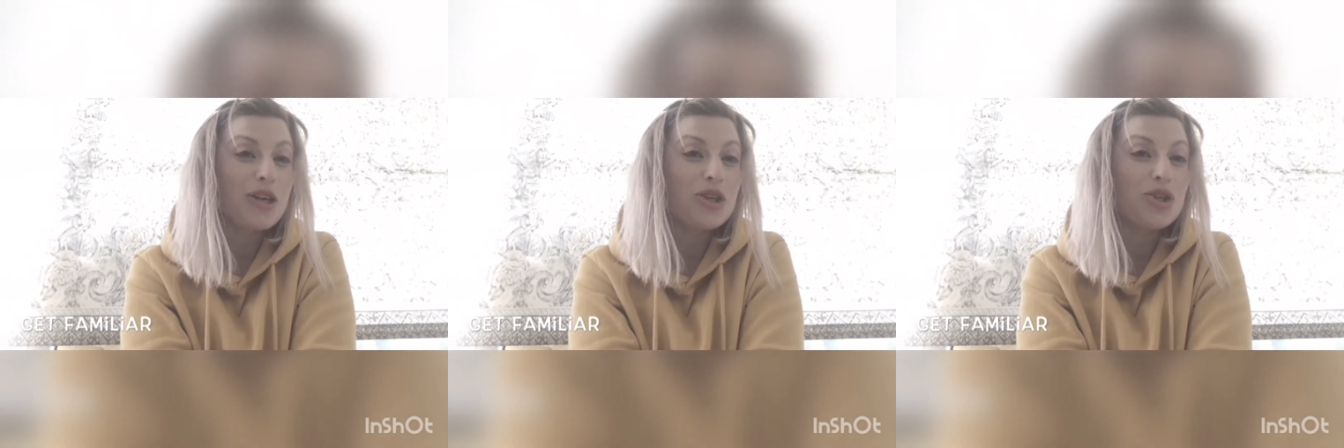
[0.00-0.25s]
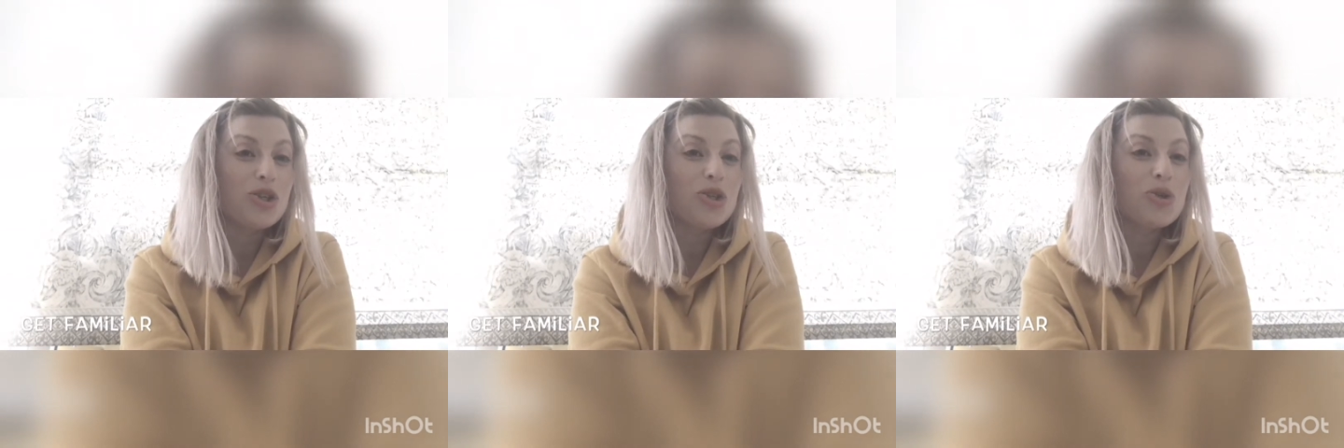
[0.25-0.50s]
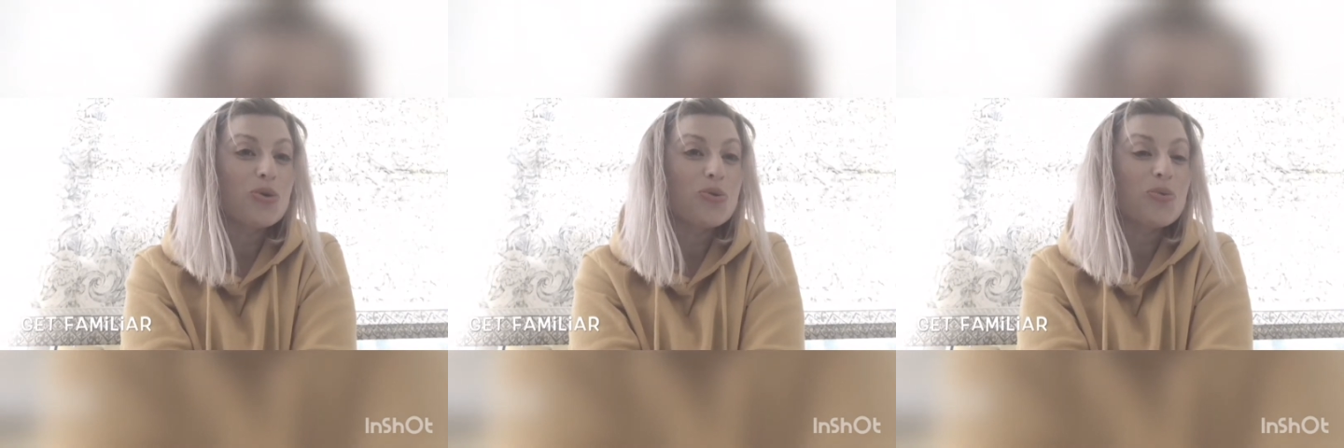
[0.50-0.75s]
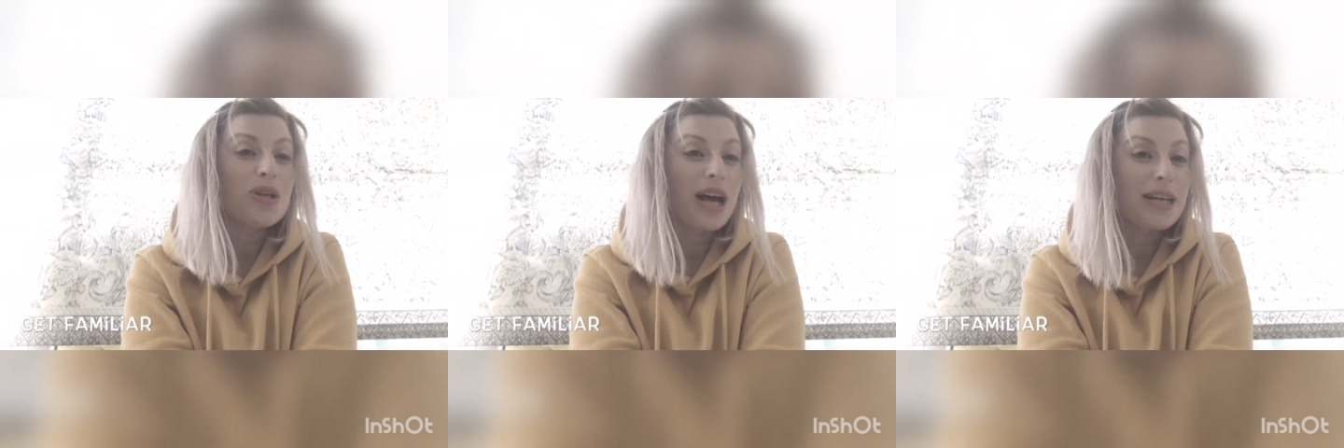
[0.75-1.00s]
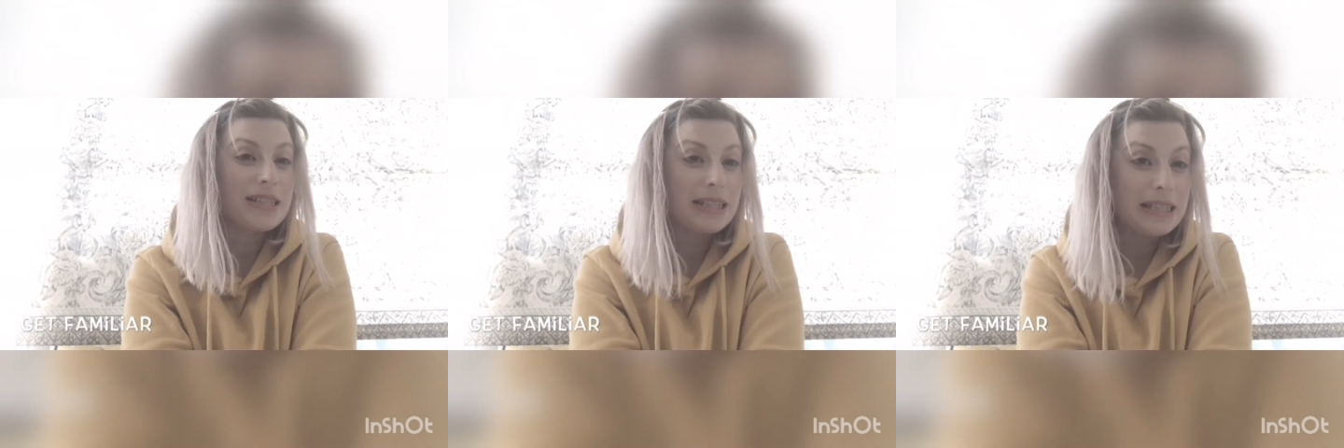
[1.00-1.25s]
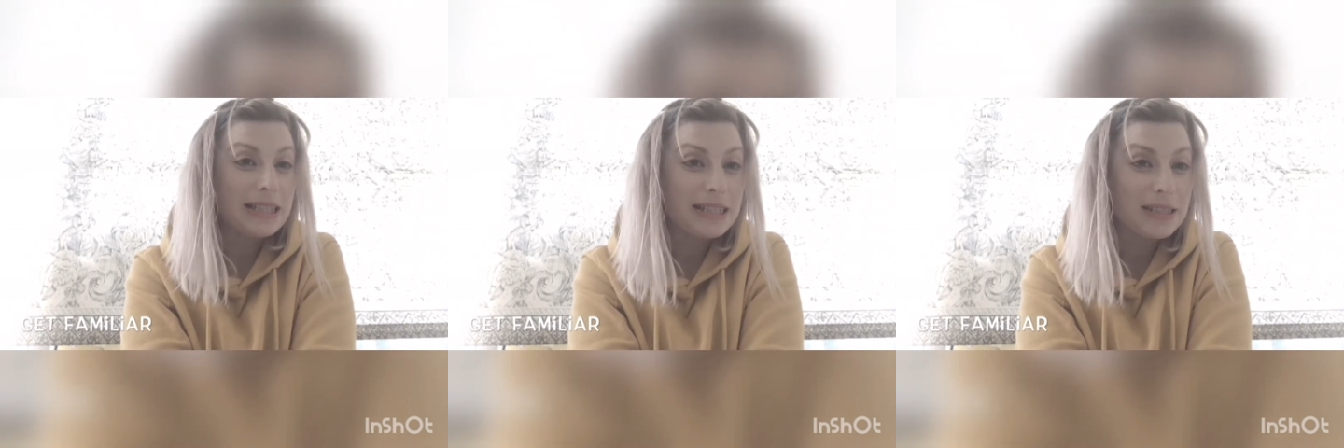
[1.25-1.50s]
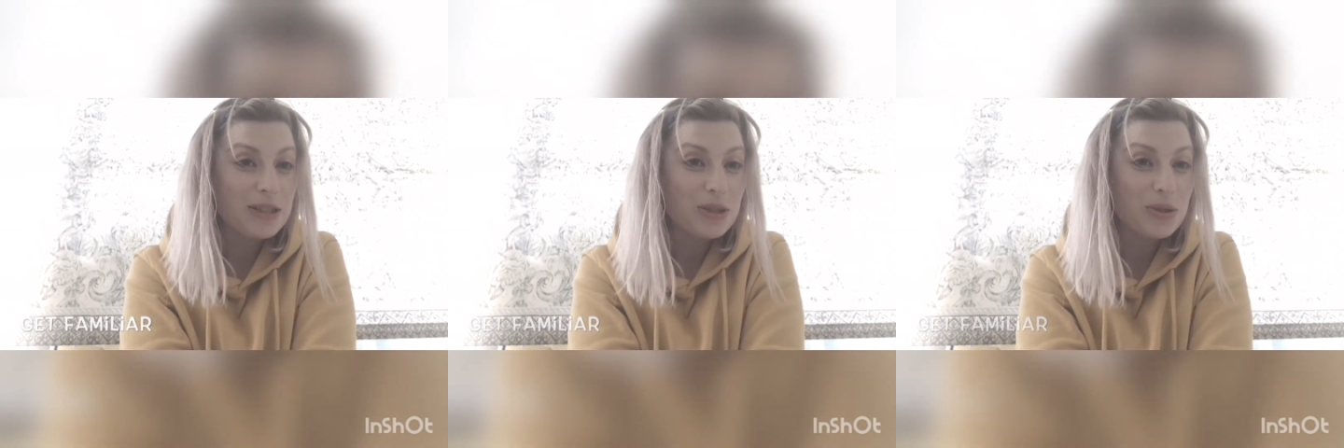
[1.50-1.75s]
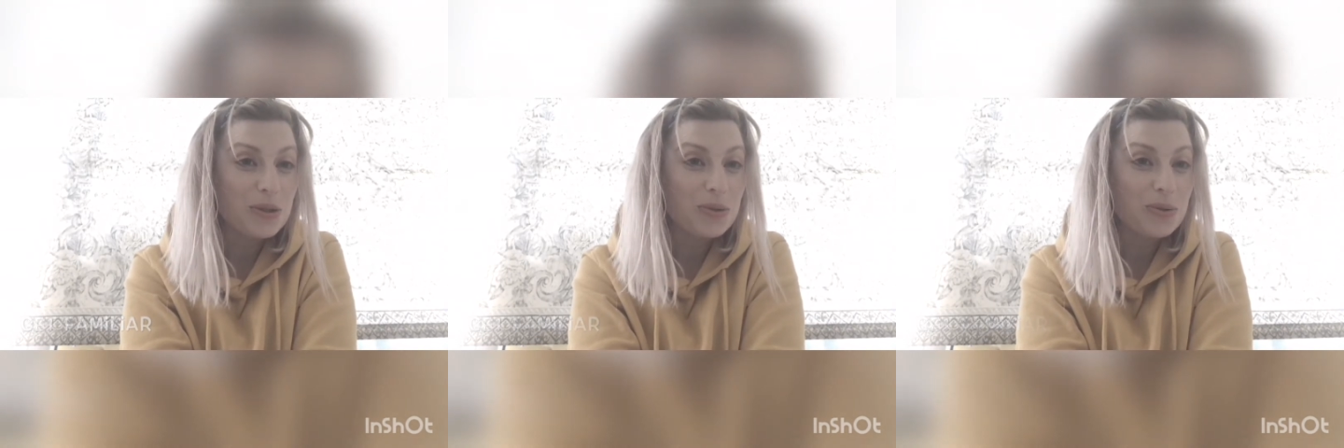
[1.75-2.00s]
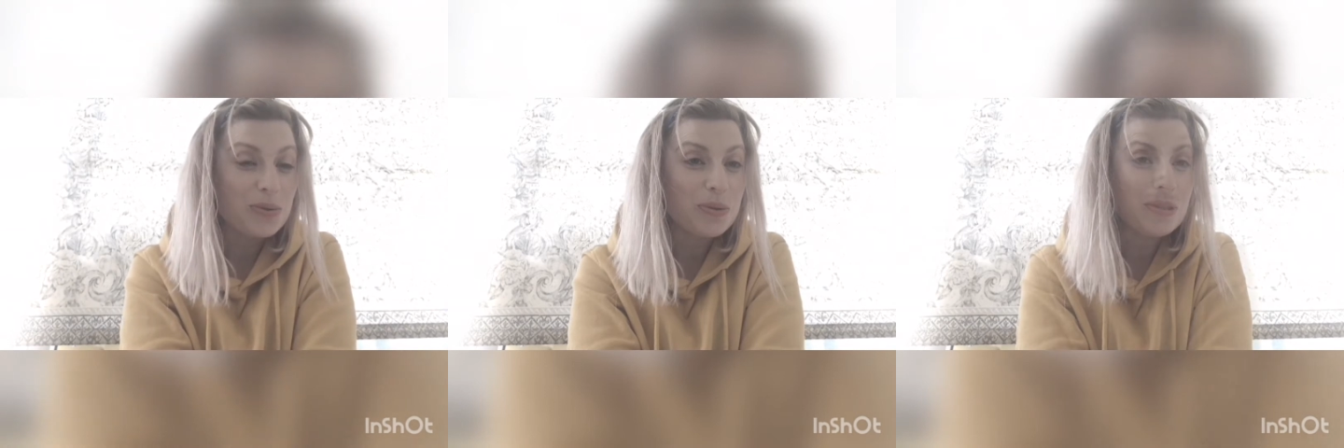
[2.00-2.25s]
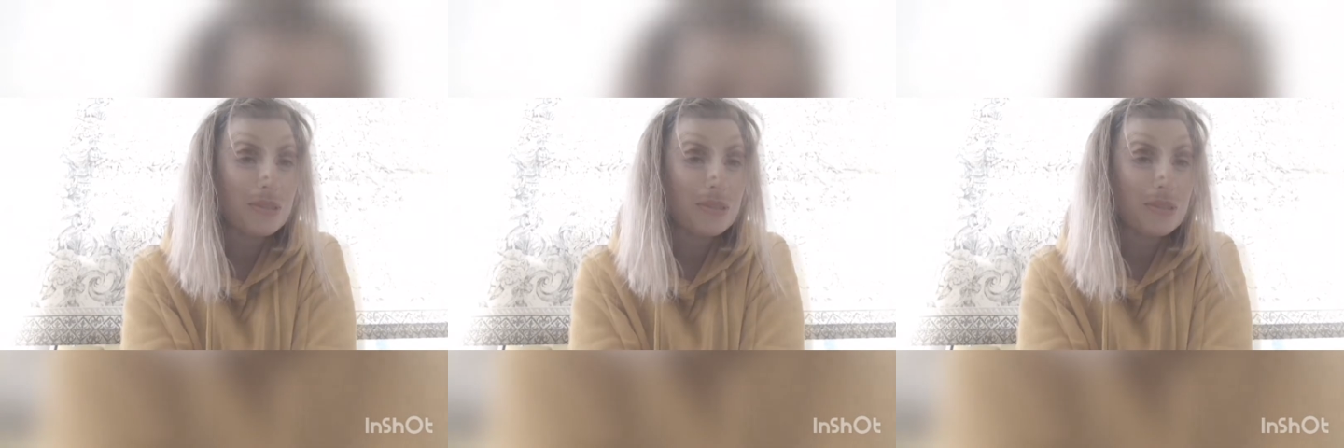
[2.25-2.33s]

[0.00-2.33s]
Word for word: you like to listen to